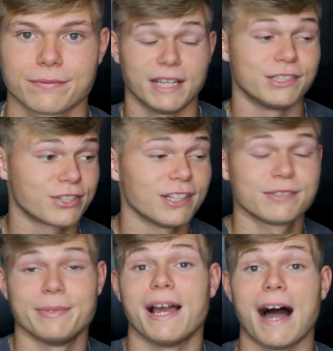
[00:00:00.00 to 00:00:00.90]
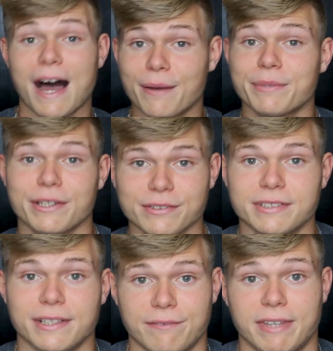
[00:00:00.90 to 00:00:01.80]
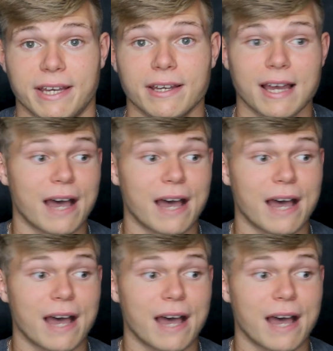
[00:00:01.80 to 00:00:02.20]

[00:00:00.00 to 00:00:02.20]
And trust me, I'm guilty of that.